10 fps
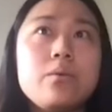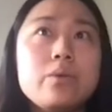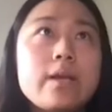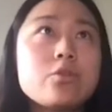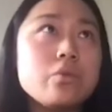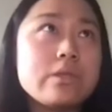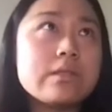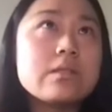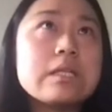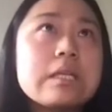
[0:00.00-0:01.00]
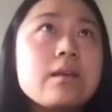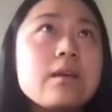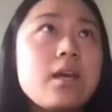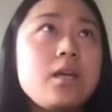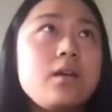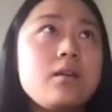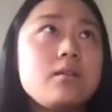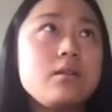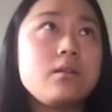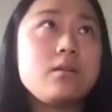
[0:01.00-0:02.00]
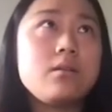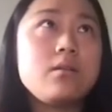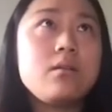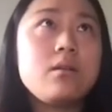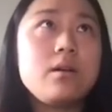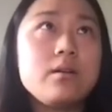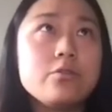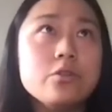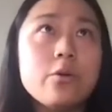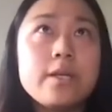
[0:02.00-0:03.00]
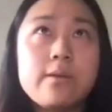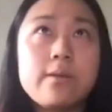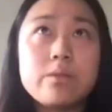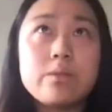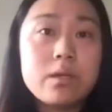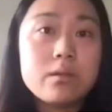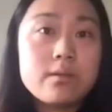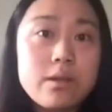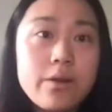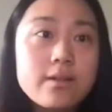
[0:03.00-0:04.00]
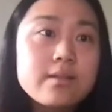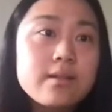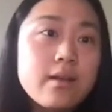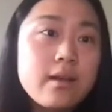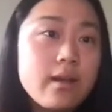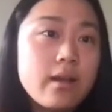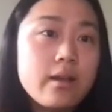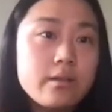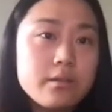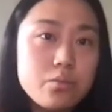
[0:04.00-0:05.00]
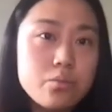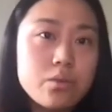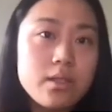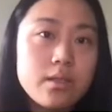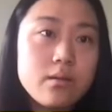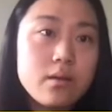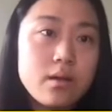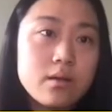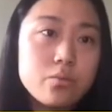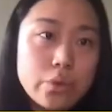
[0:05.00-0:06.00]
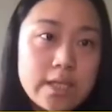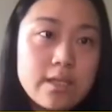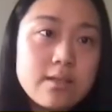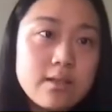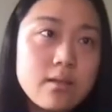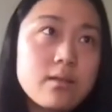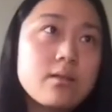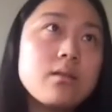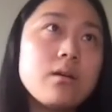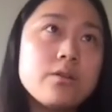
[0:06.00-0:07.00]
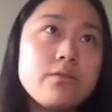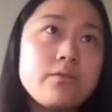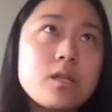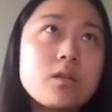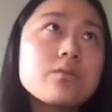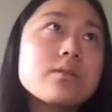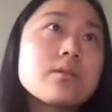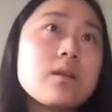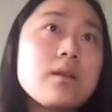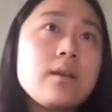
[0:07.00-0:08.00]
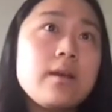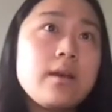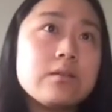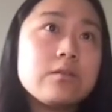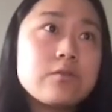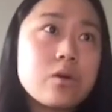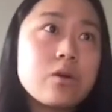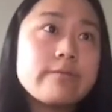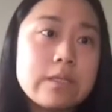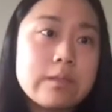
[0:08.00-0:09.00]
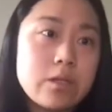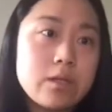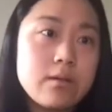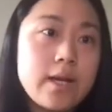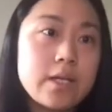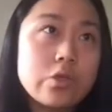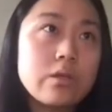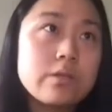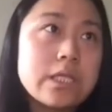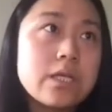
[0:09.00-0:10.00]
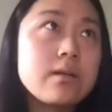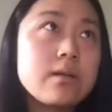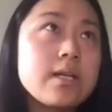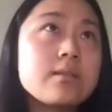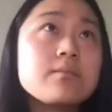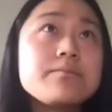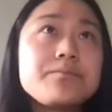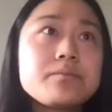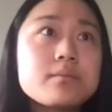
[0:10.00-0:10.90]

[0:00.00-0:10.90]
we actually recently had a Google Bayesian speaker series, and we are releasing all the videos, and 4 of them are actually already online.